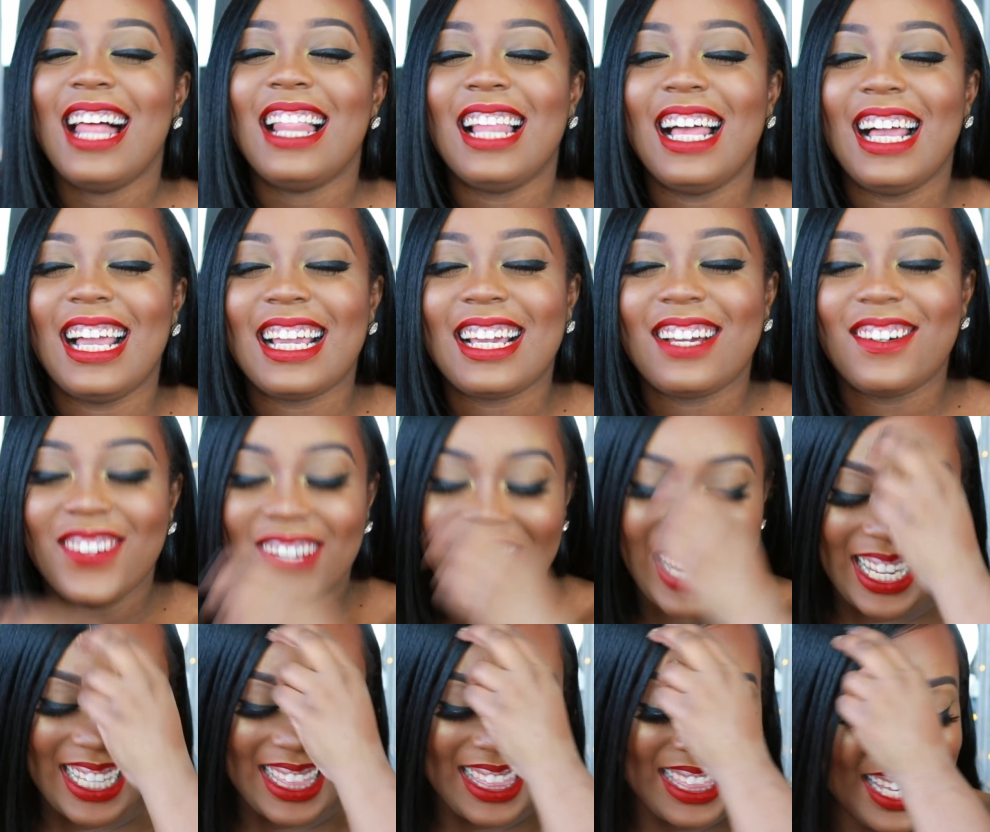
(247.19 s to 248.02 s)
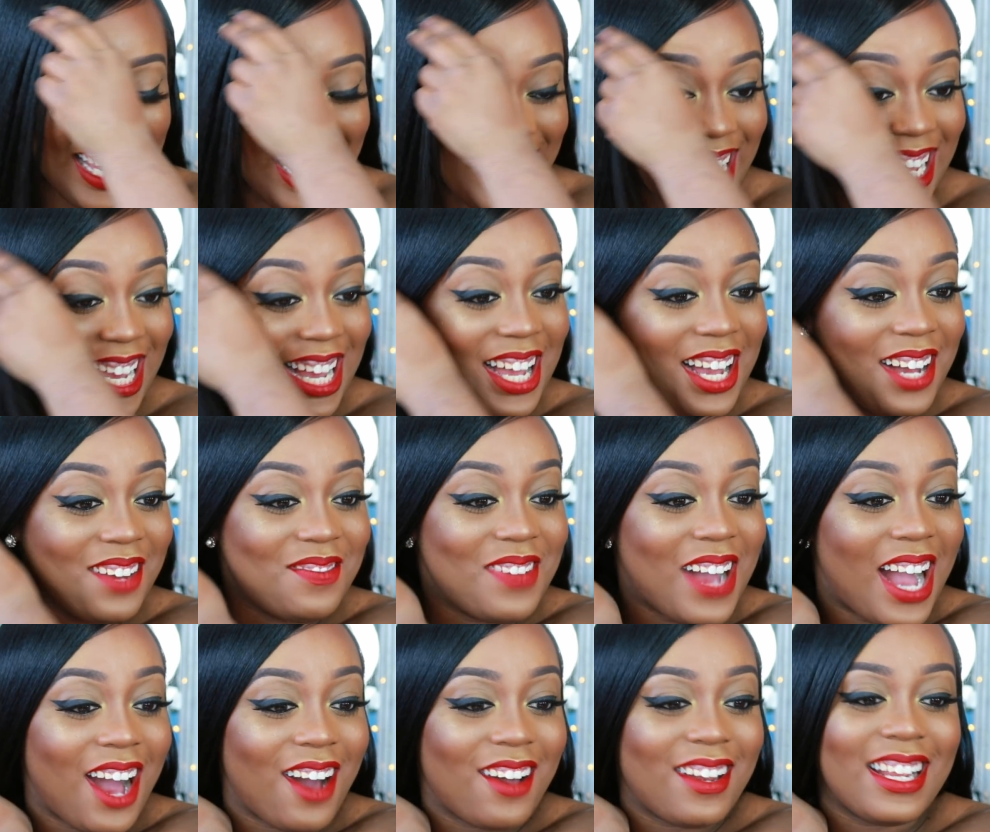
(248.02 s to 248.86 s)
like, when I think
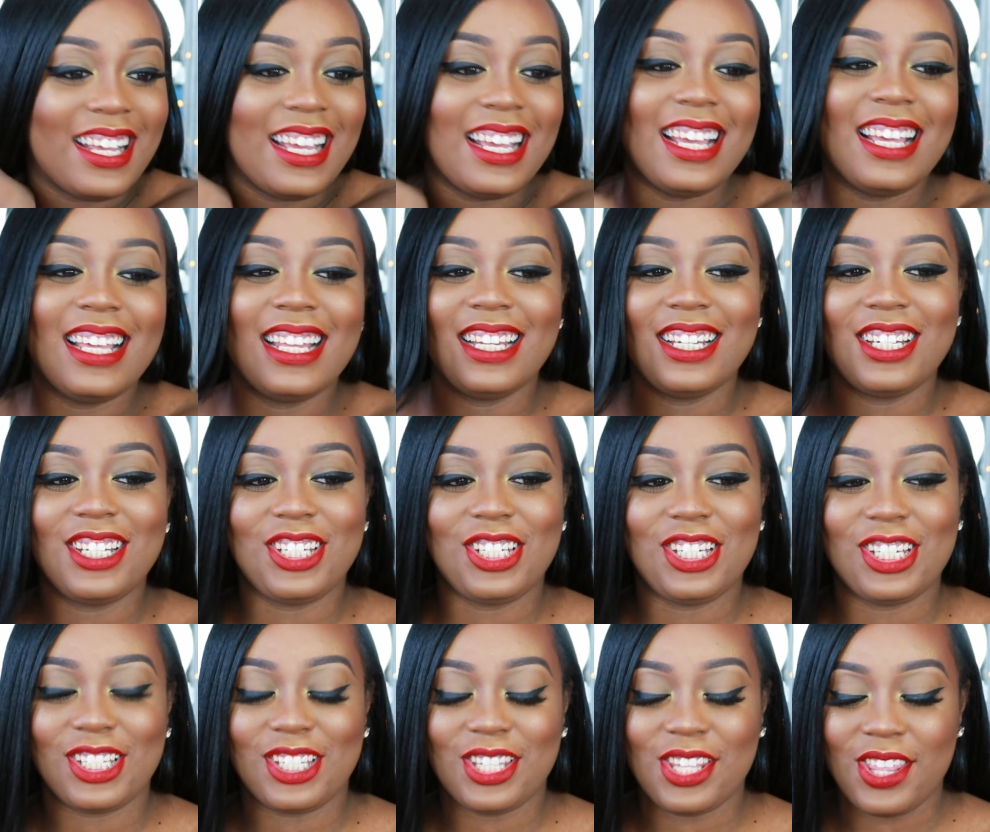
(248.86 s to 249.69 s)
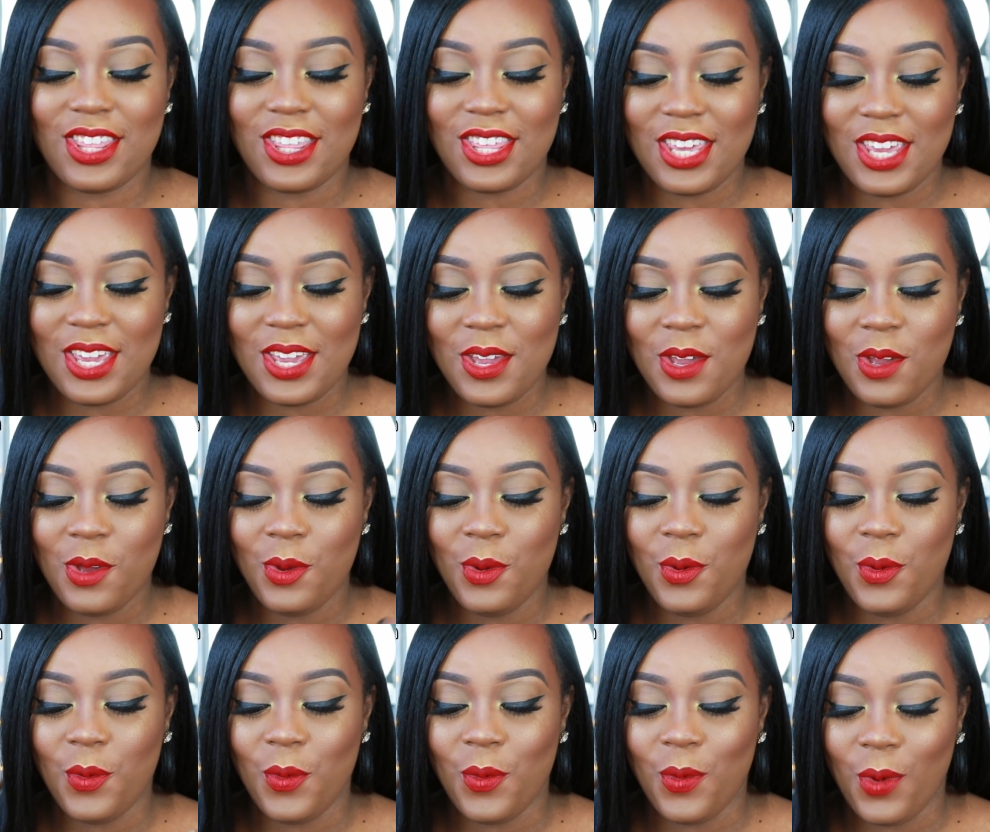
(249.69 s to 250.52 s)
about it, it is just
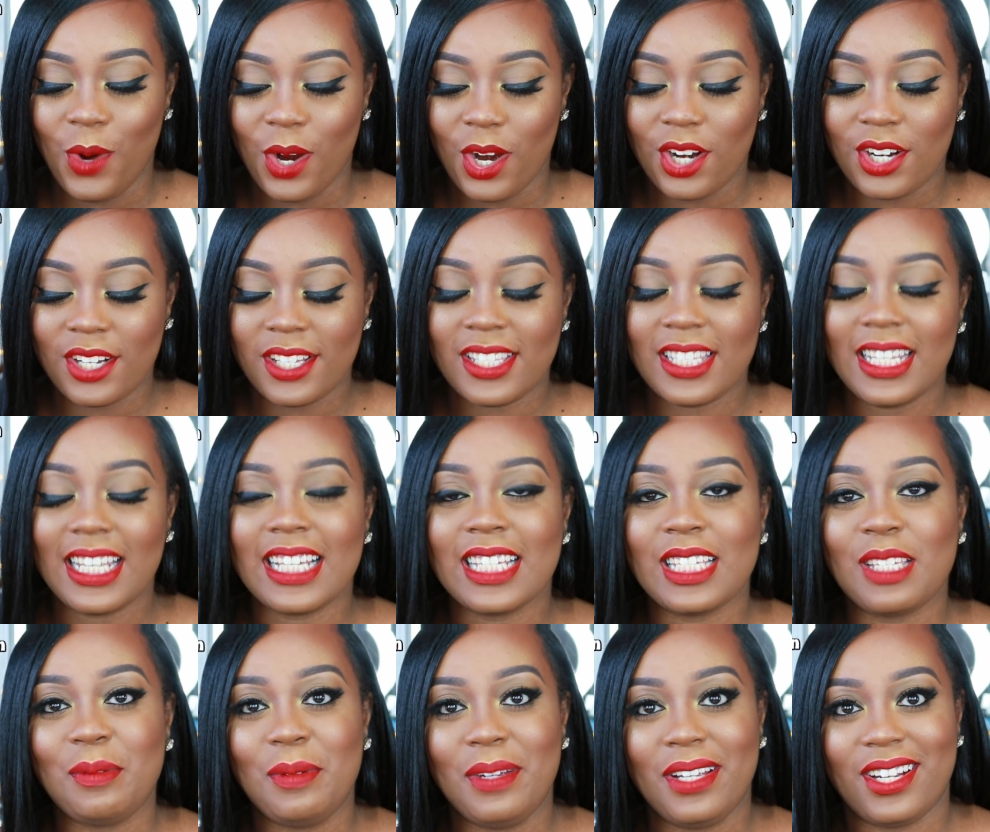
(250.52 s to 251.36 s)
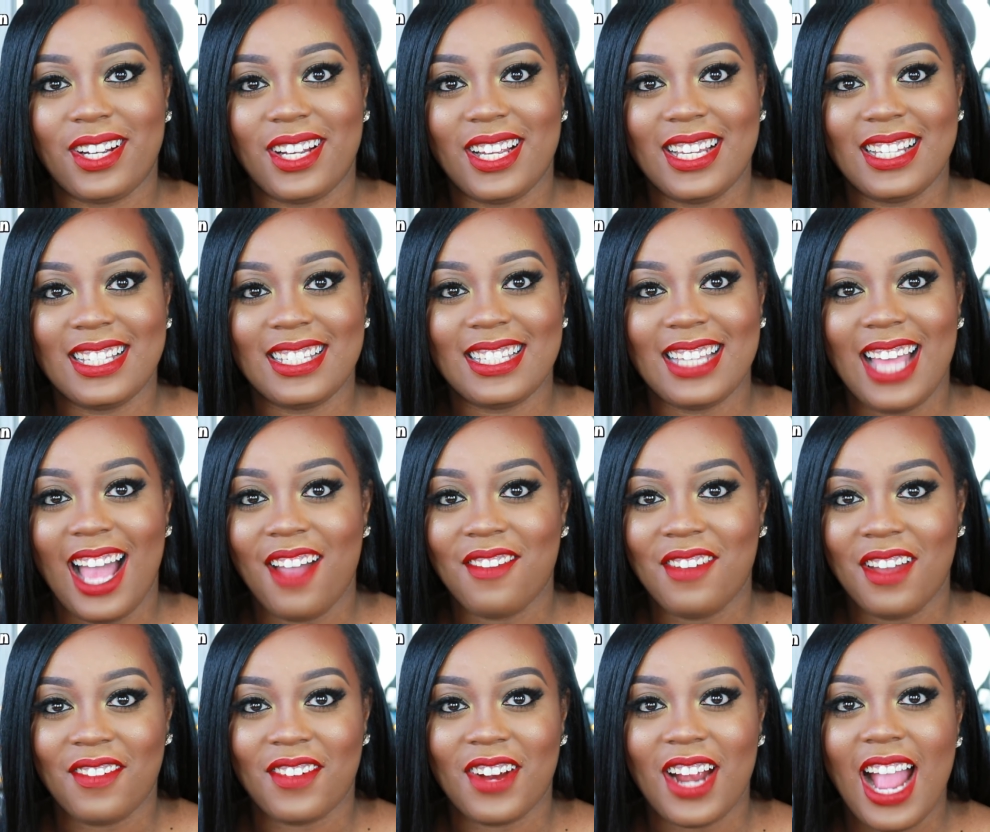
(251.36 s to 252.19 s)
the worst experience
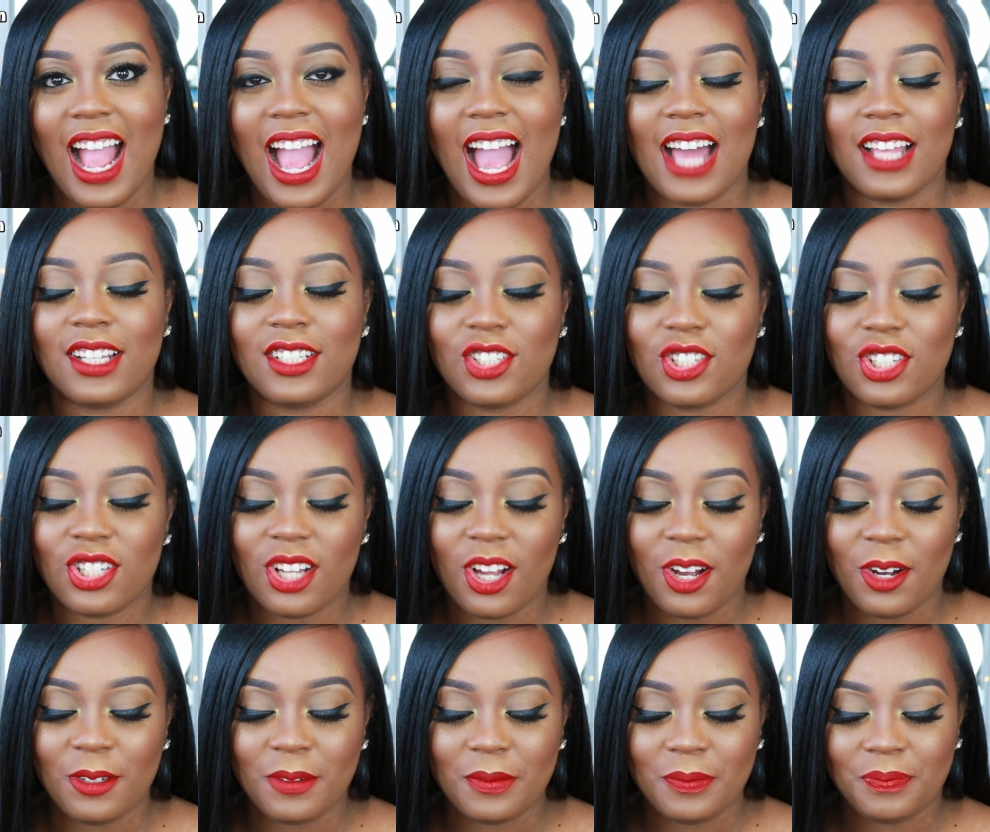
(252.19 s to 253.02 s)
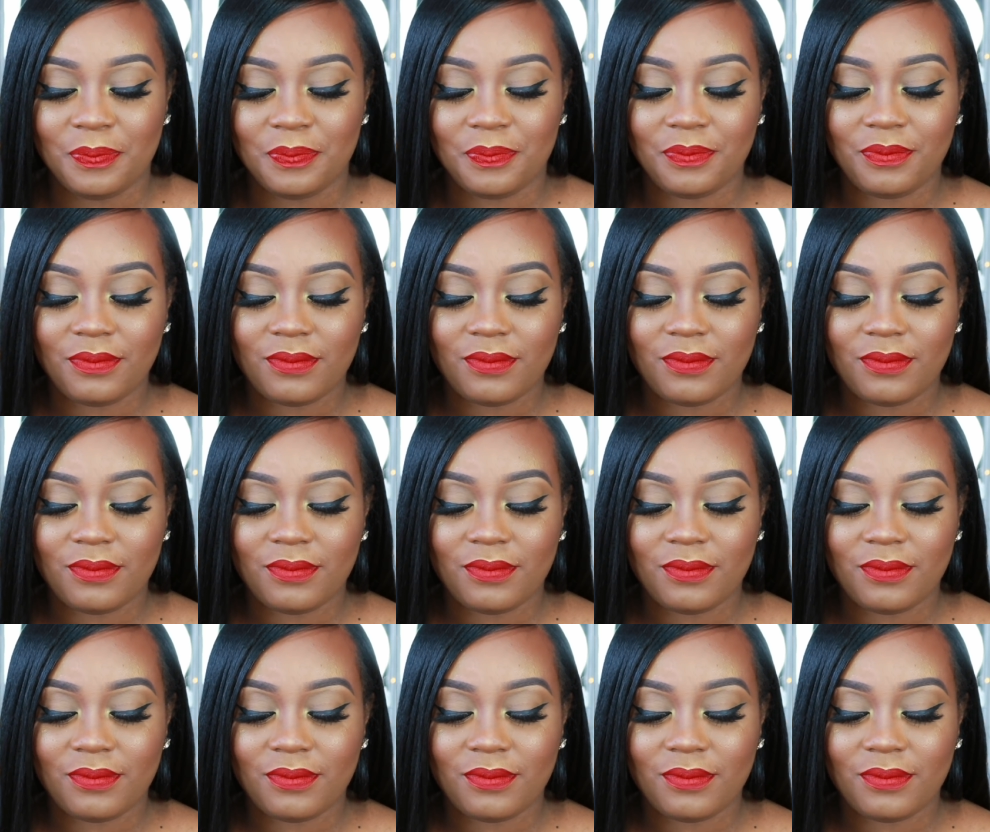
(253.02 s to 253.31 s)
I've ever had. So